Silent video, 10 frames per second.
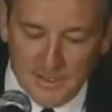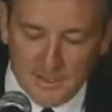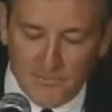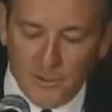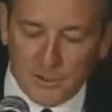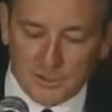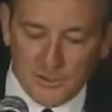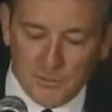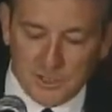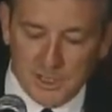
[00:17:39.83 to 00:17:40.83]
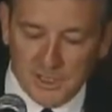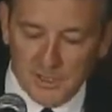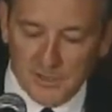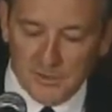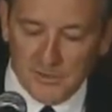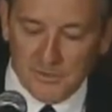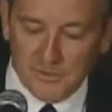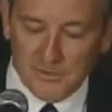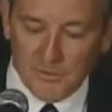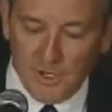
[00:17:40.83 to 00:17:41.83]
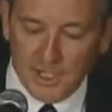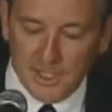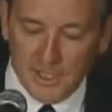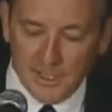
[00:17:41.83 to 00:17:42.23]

The focus group CEO rated